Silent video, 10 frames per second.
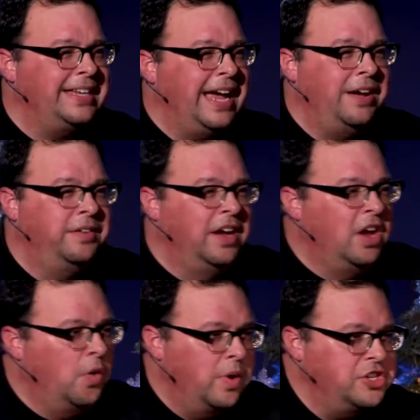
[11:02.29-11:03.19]
down
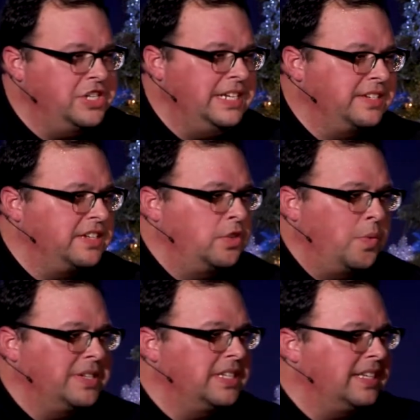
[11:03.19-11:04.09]
where Jesus is. There
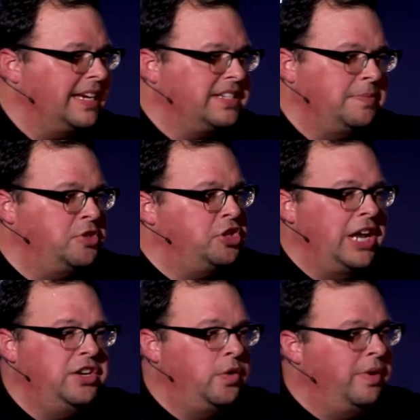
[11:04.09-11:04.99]
wasn't like some
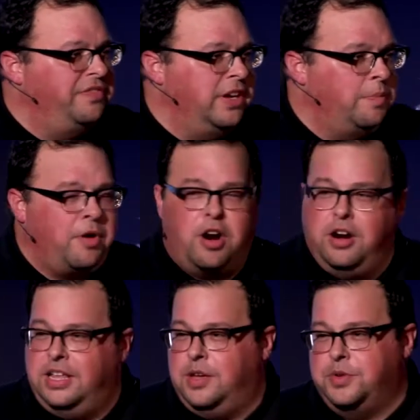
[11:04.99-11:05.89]
gender reveal
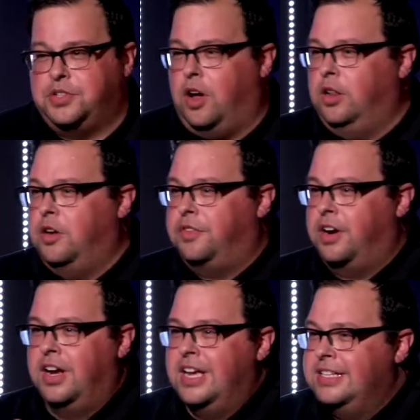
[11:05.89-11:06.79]
party that was all over
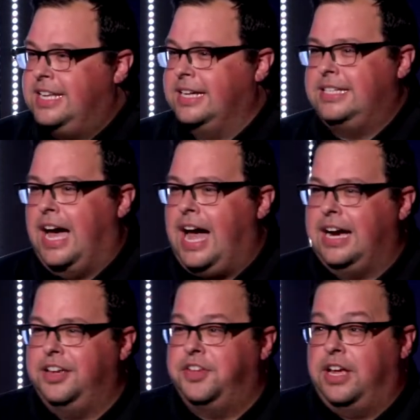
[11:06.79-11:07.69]

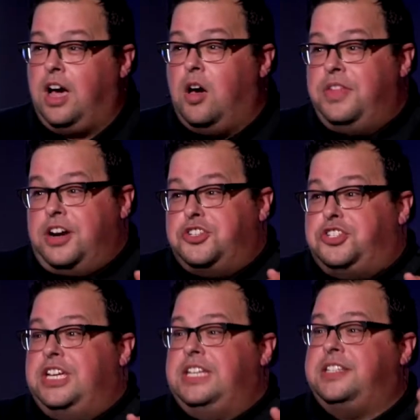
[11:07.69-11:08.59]
TikTok and they're like, oh, there's
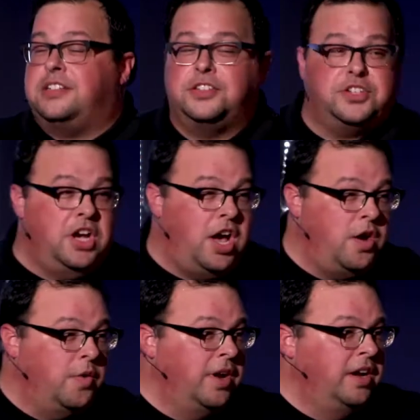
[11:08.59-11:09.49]
Jesus, let's
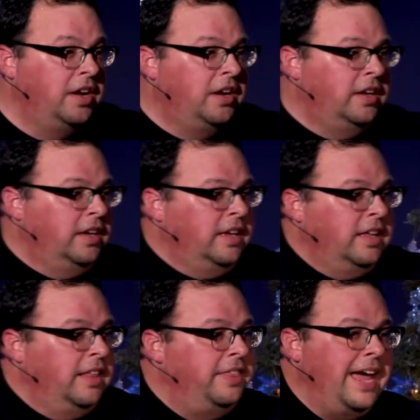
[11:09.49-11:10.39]
go.
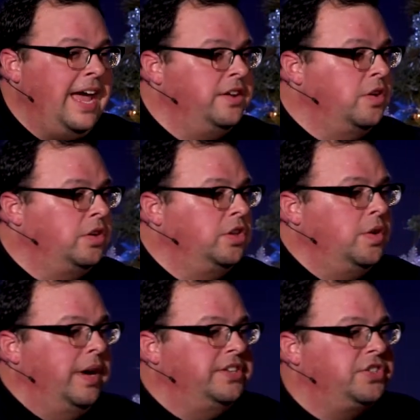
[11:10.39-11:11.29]
They had no
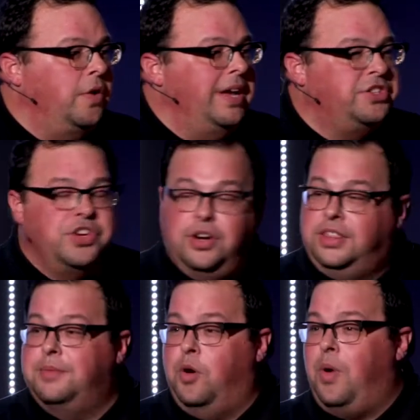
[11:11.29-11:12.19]
clue. And so it took
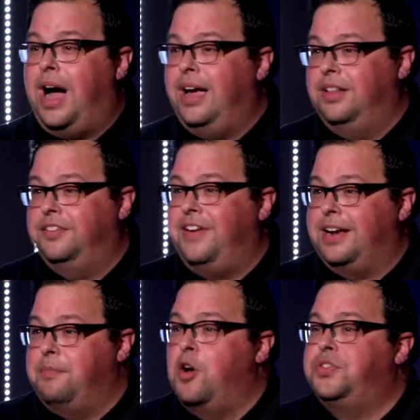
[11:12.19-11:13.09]
them a while. In
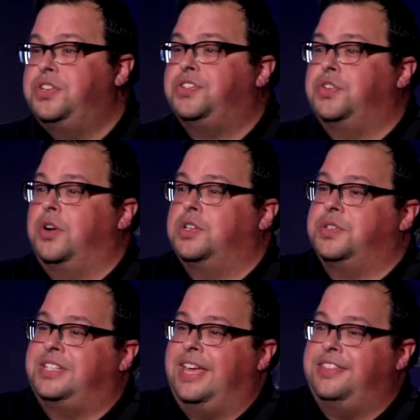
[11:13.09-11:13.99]
fact, most historians would
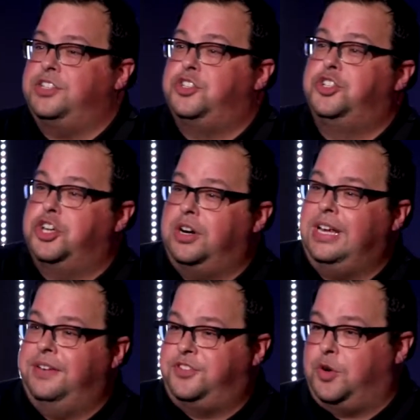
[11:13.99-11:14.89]
say this
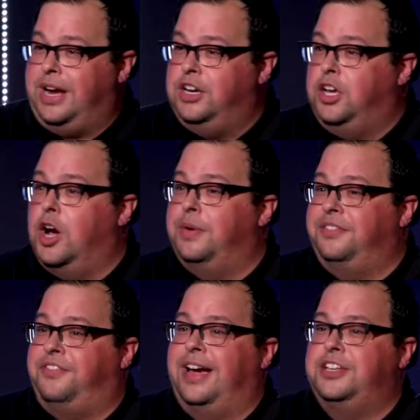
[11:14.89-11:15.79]
journey of trying to go and
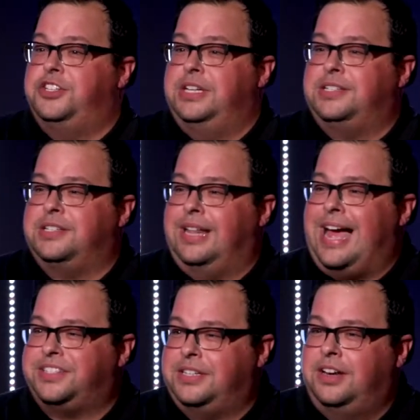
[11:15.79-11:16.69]
find Jesus
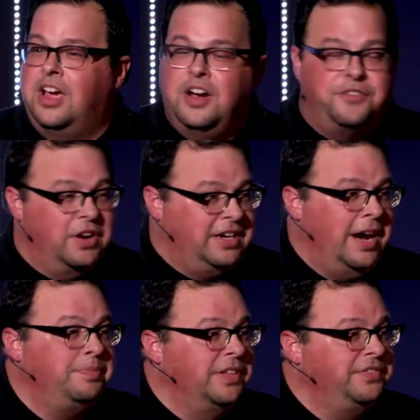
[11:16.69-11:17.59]
lasted for a
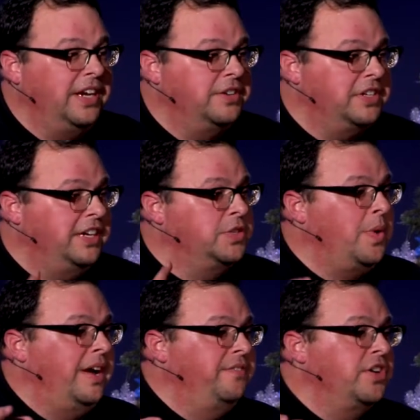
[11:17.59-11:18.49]
couple of years. And here's
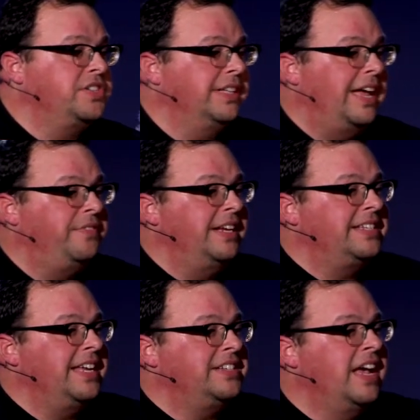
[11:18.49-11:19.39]
why. In verse 11, it
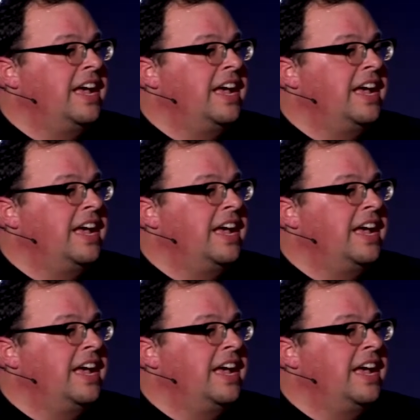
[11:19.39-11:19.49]
says